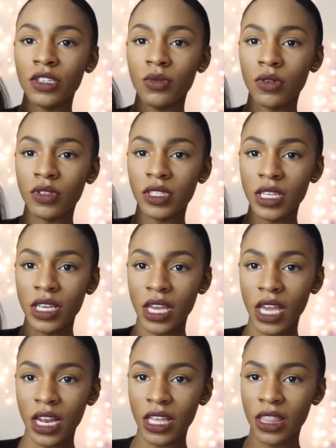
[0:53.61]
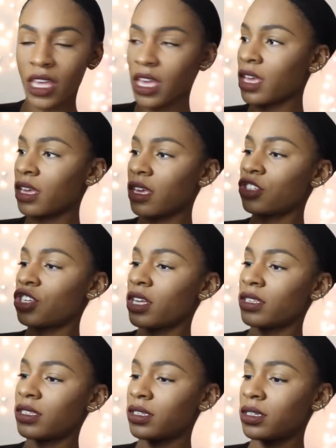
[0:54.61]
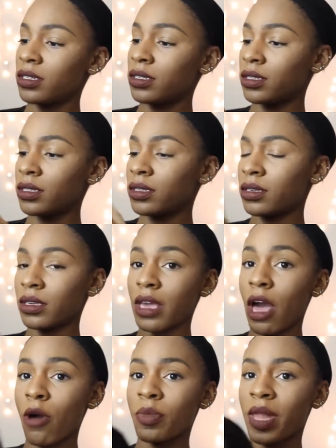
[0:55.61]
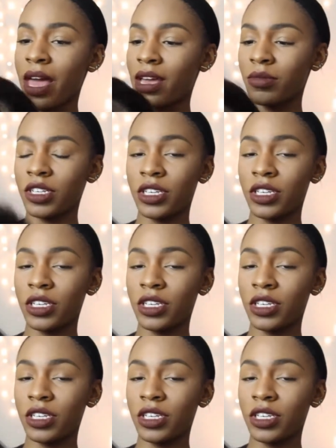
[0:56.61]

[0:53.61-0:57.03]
You won't see anything, just scalp-like